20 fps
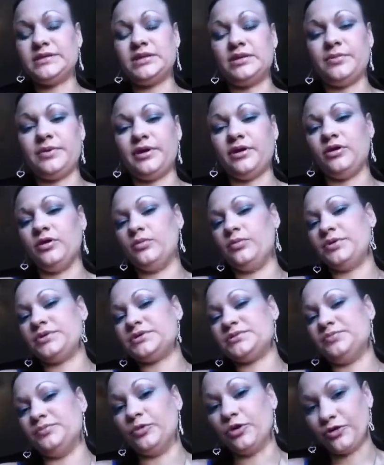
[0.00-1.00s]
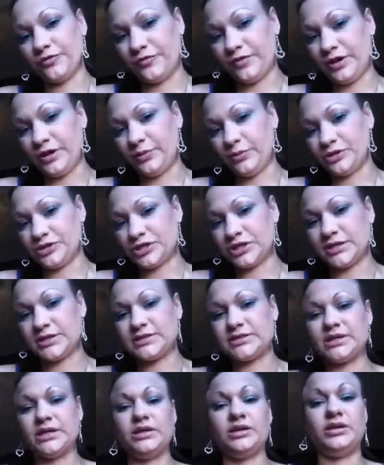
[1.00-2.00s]
sent me home with morphine, which I
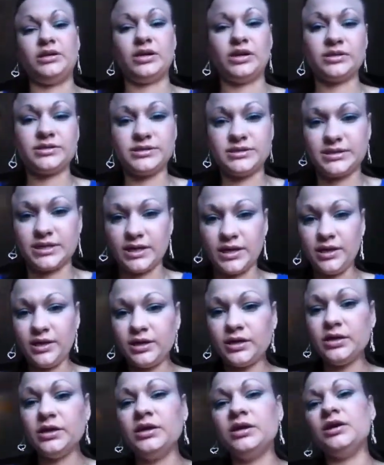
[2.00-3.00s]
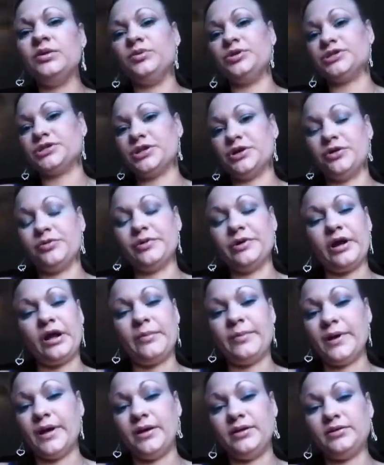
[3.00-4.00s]
decided not to take, which I don't
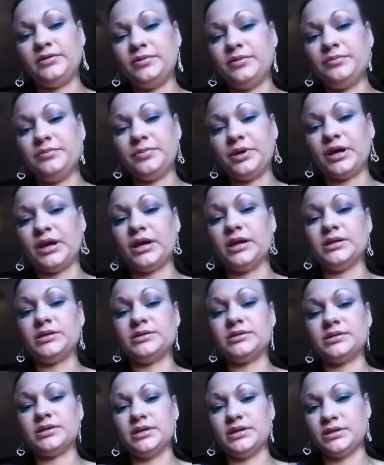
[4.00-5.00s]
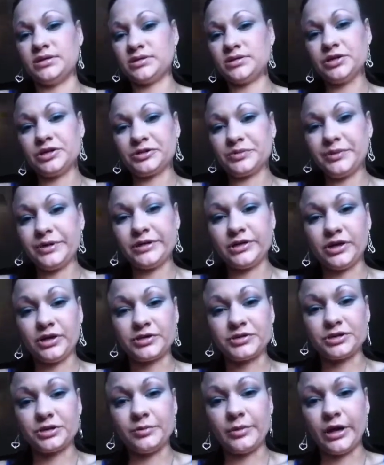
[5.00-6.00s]
recommend, because I didn't talk to my
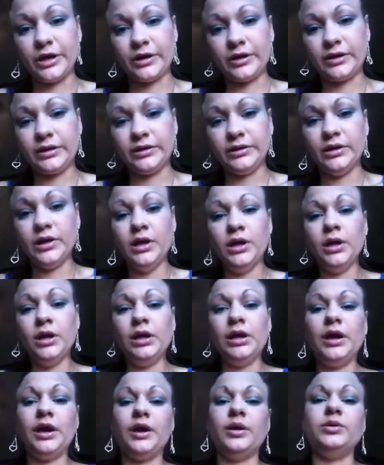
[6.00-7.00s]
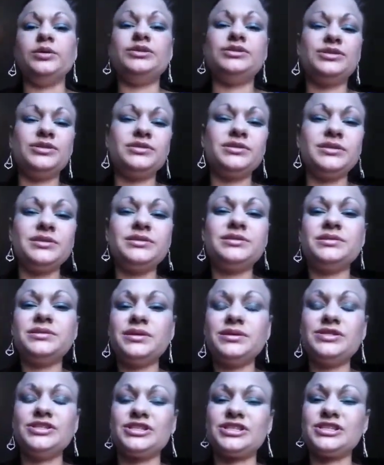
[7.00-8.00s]
doctor about it. I was just on
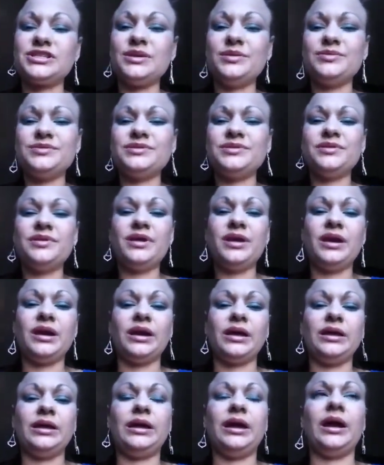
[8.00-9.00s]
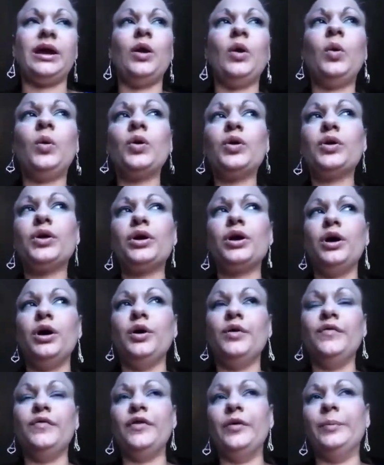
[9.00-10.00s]
I was on like a quarter
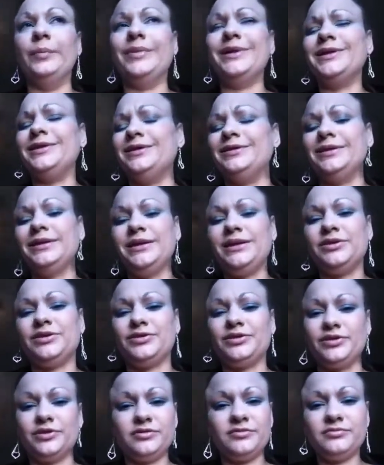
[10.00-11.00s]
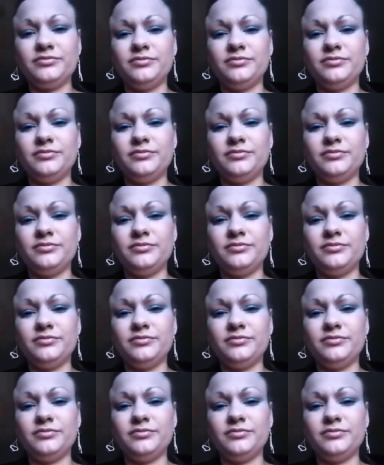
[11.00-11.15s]
of a milliliter.